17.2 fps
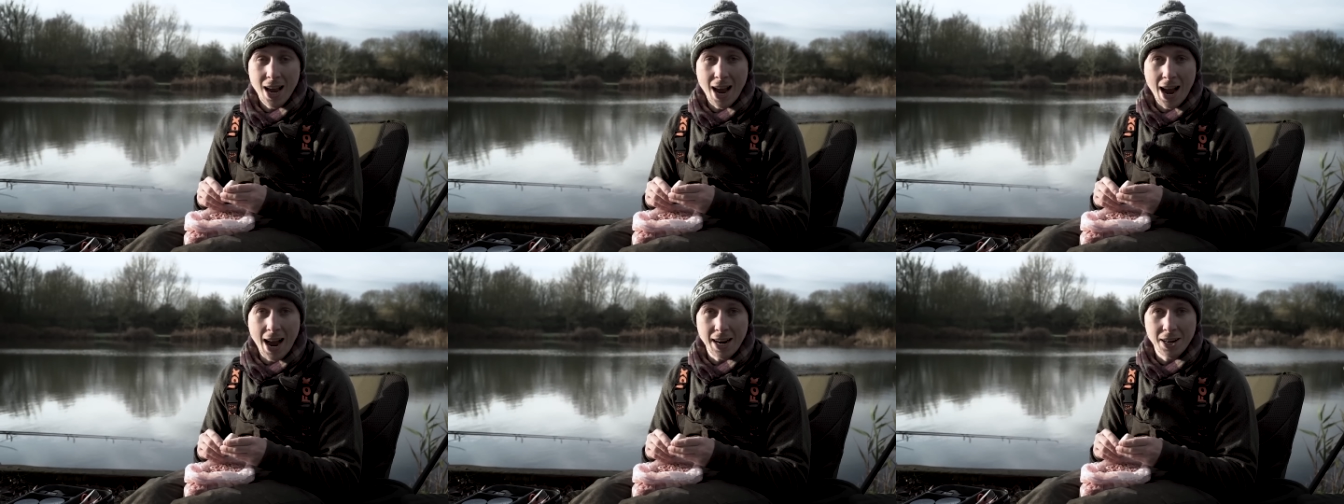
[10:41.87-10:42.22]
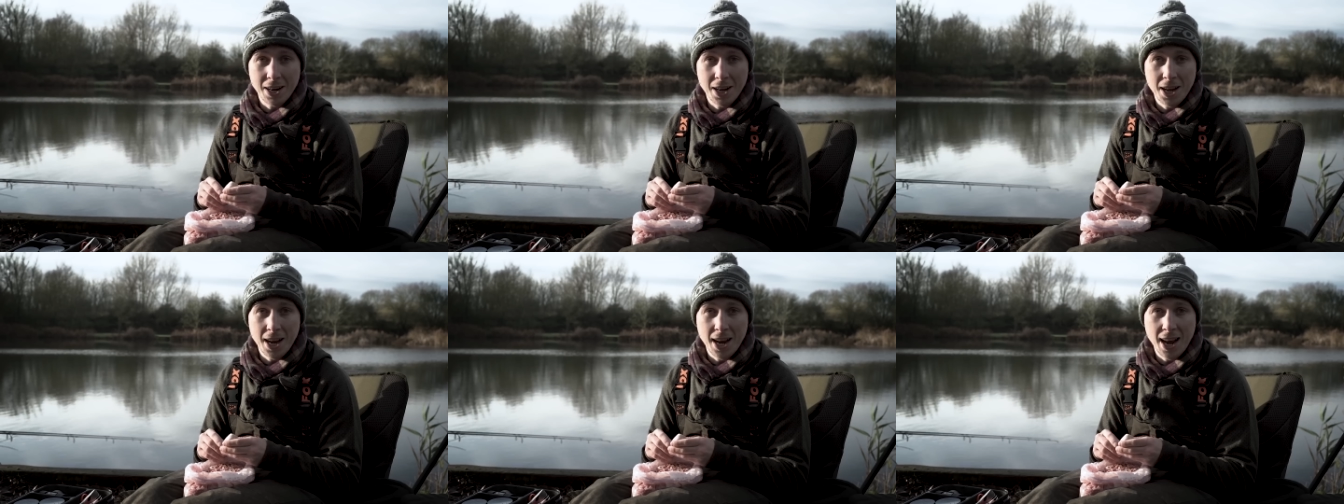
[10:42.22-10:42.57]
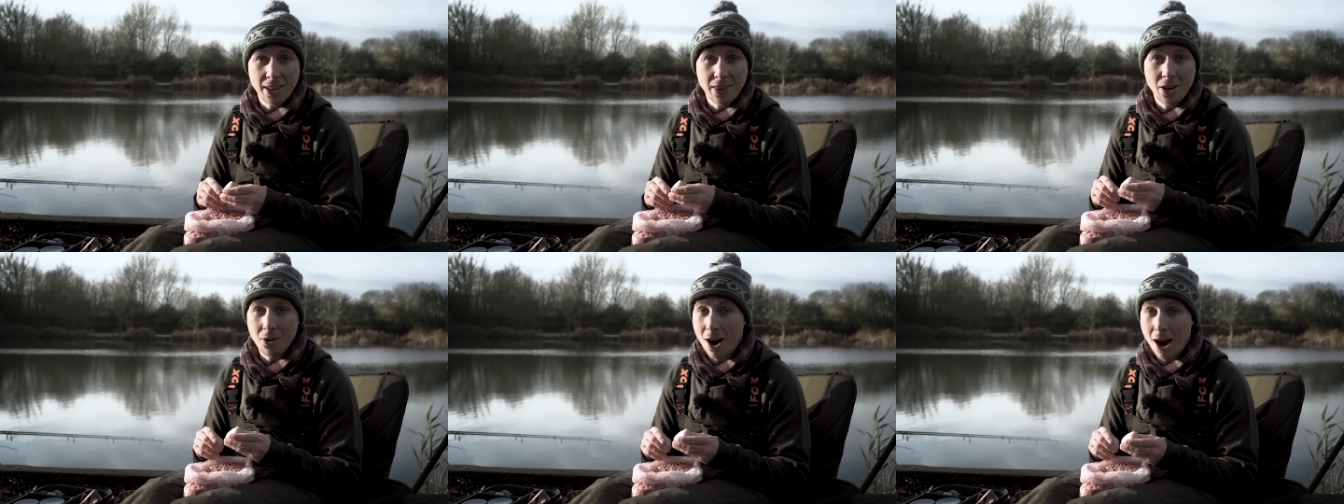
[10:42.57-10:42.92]
and
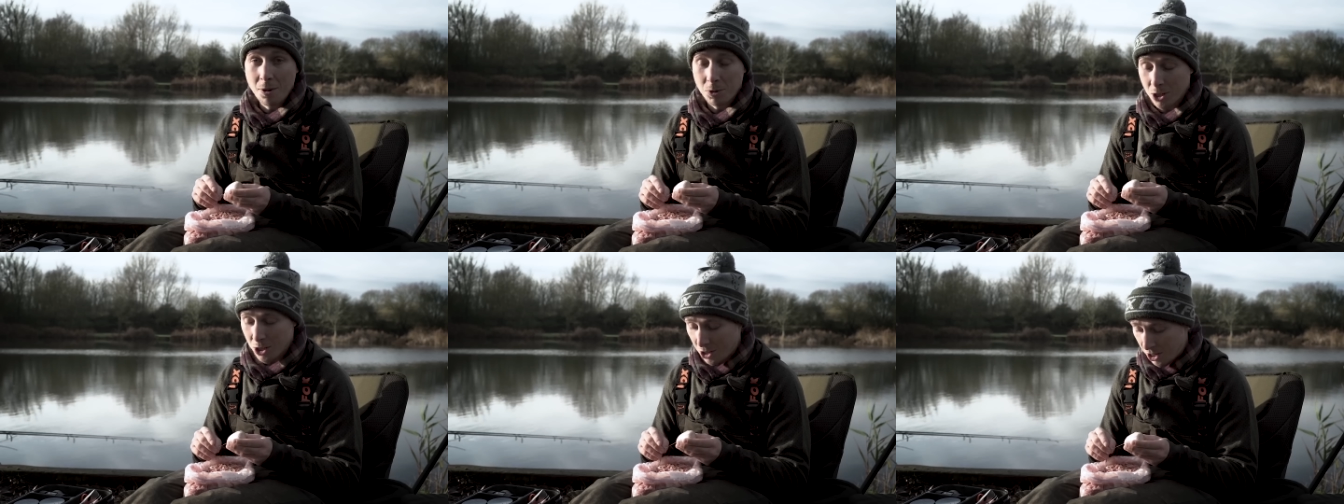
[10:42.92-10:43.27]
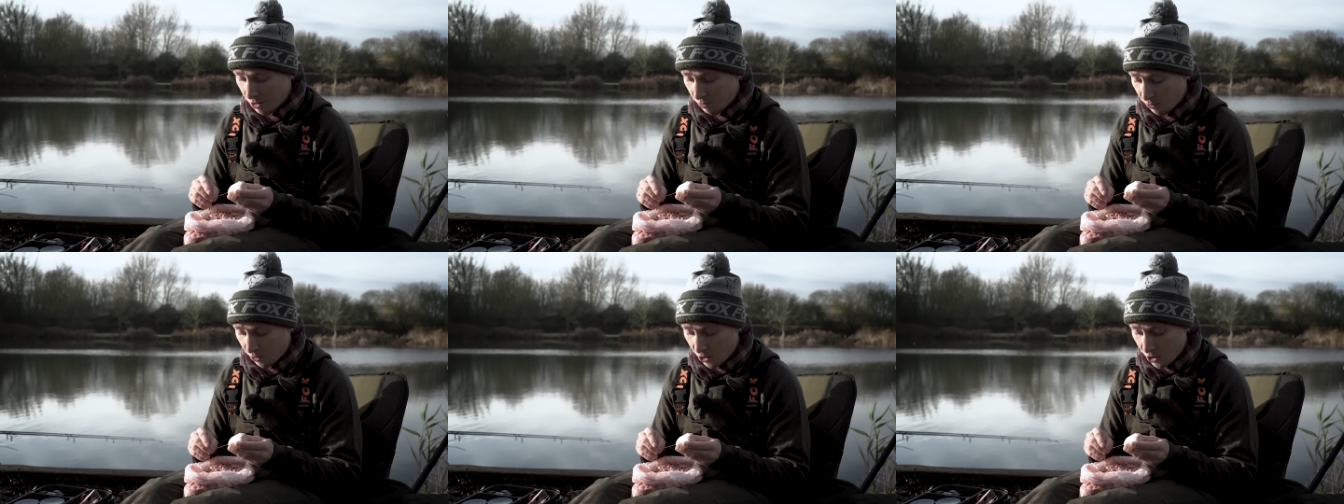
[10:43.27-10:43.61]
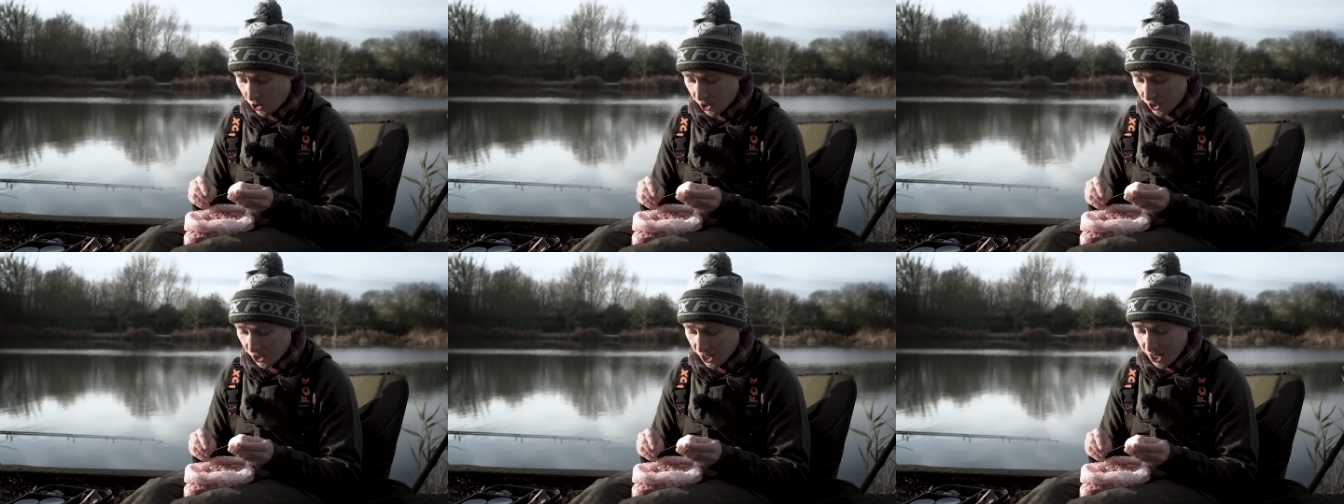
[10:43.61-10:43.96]
they're absolutely
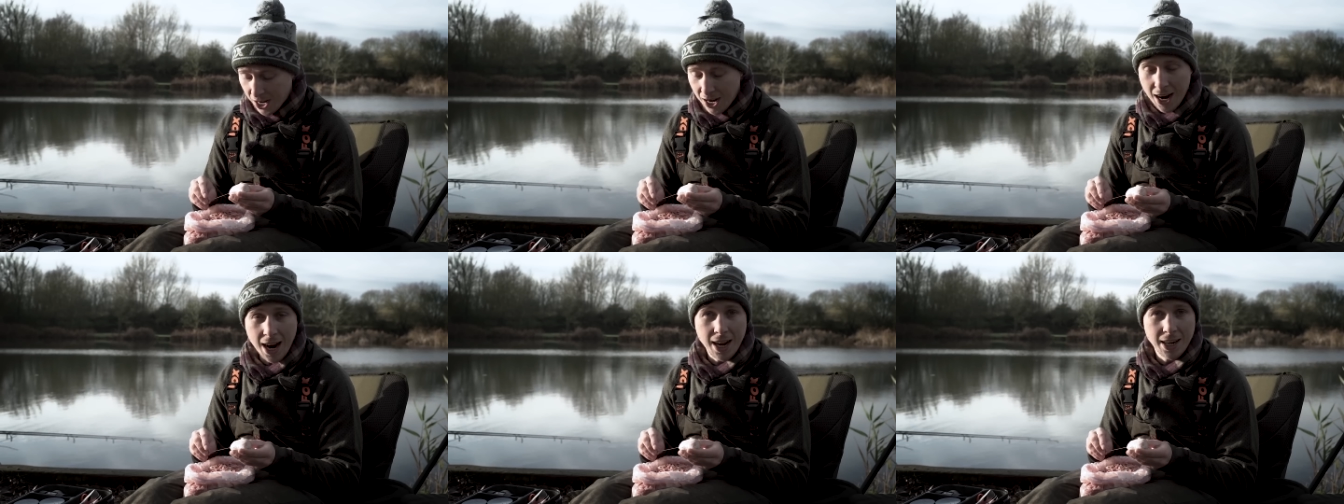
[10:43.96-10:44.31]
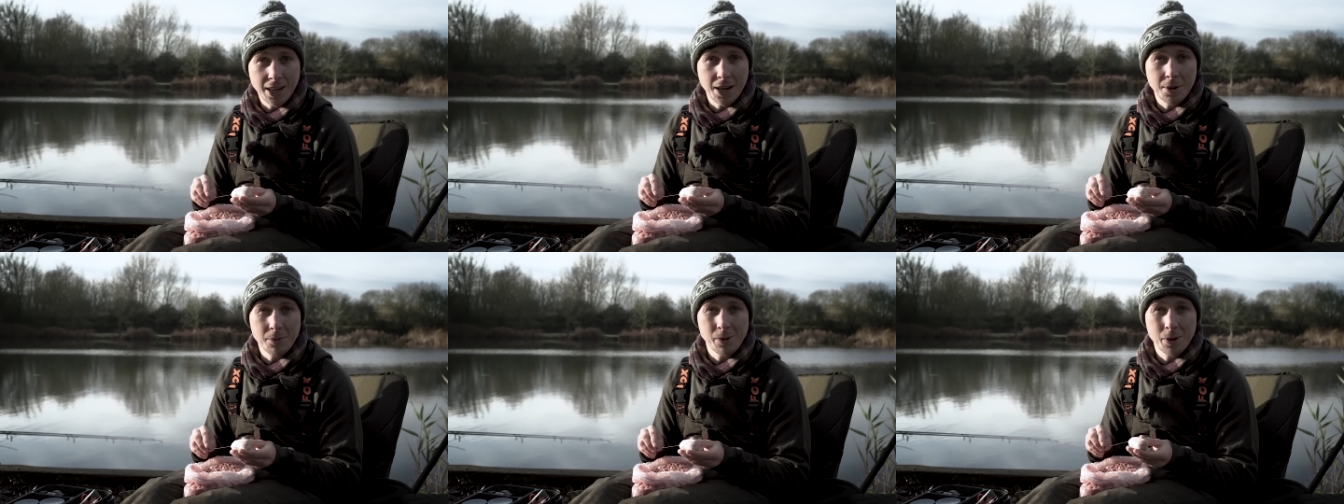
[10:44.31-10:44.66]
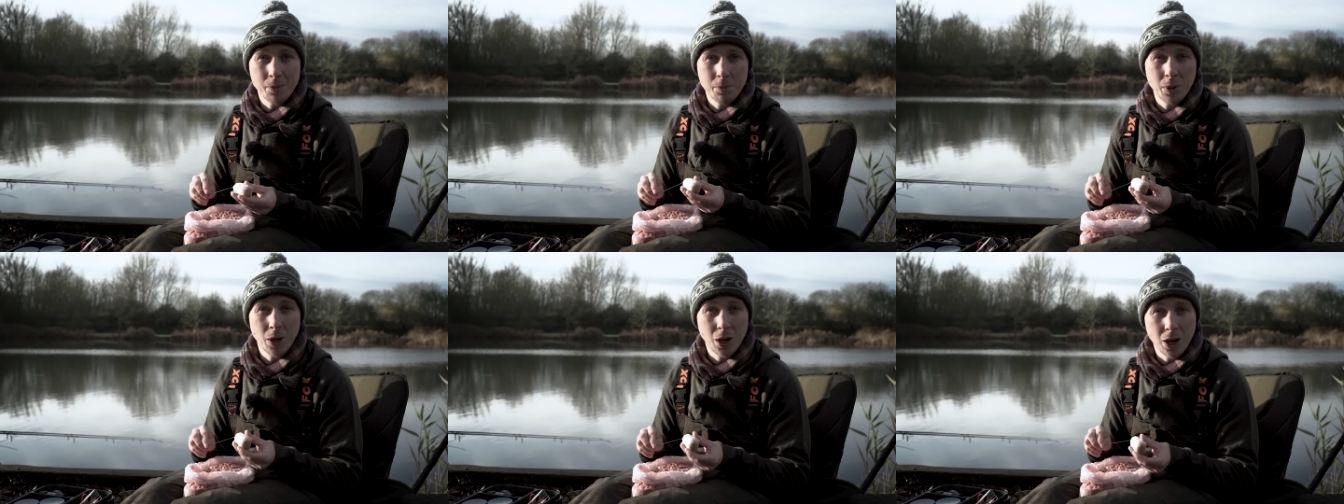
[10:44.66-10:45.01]
fine
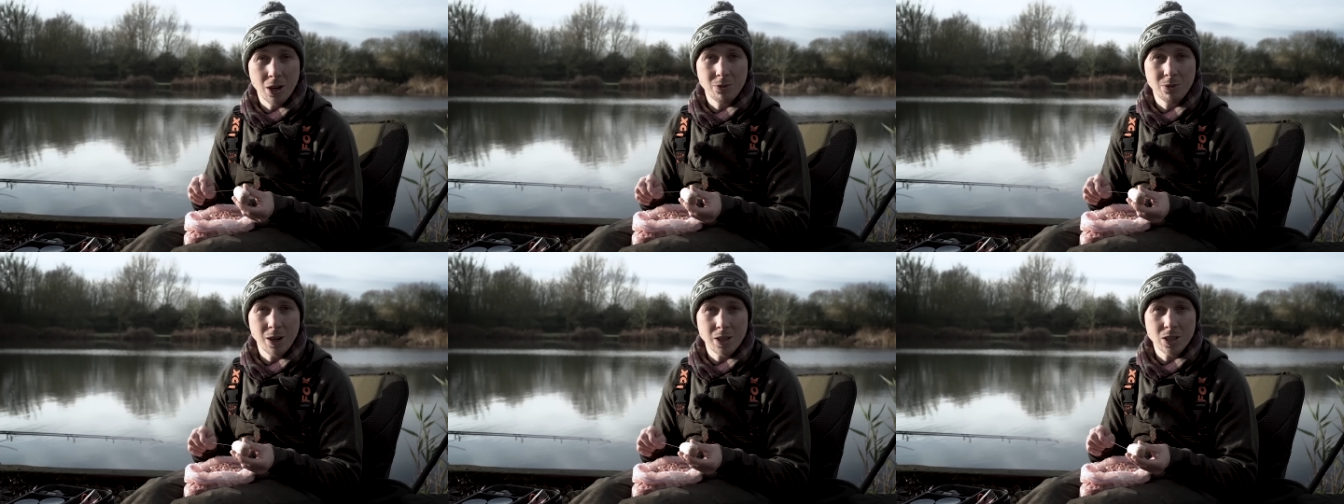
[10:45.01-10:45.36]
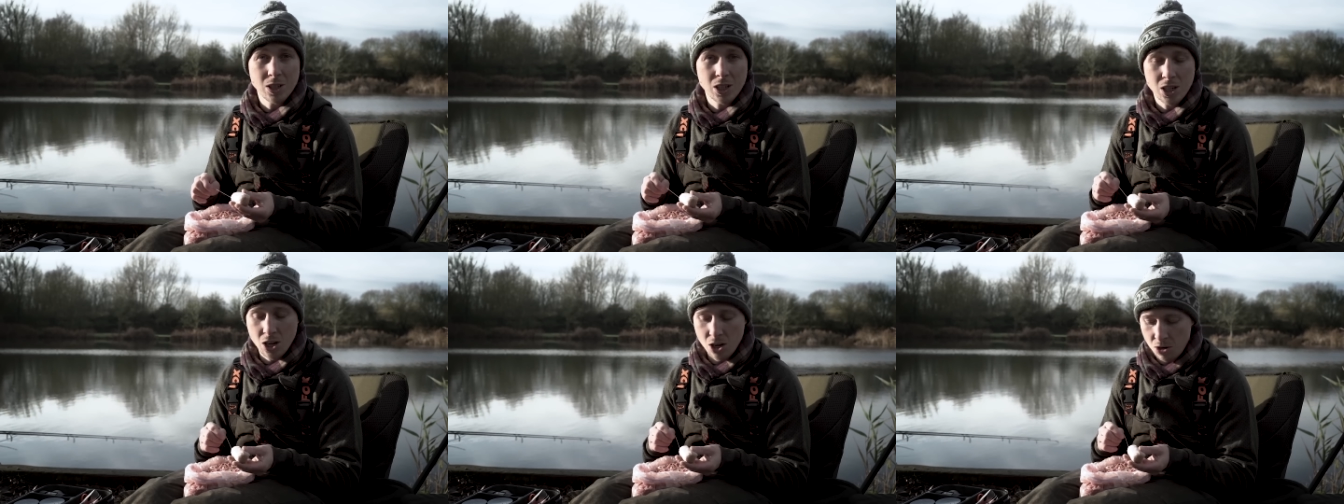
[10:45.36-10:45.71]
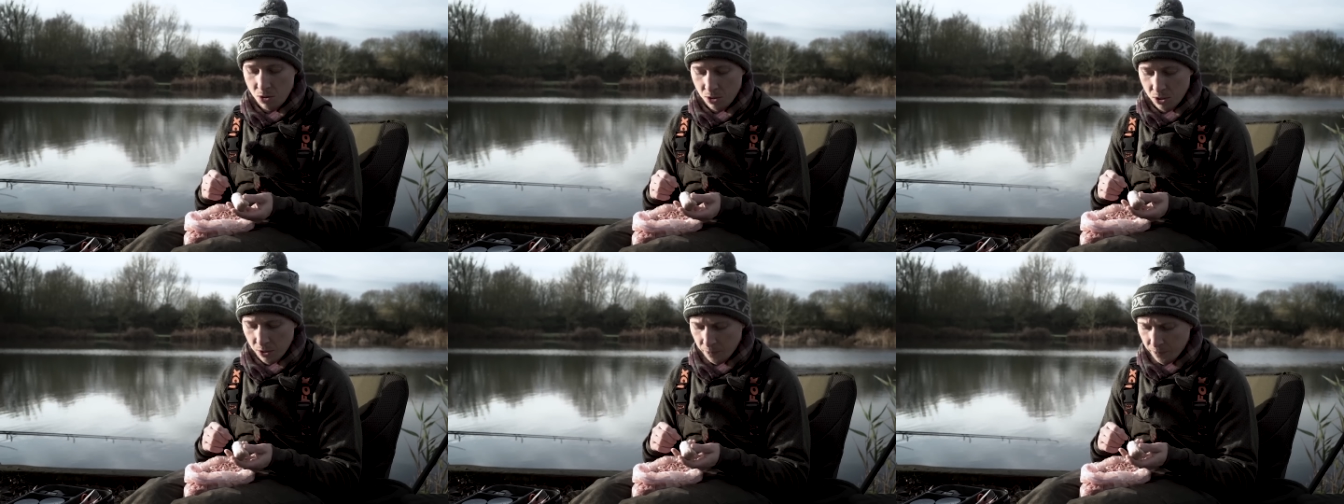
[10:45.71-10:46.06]
and perfect to use.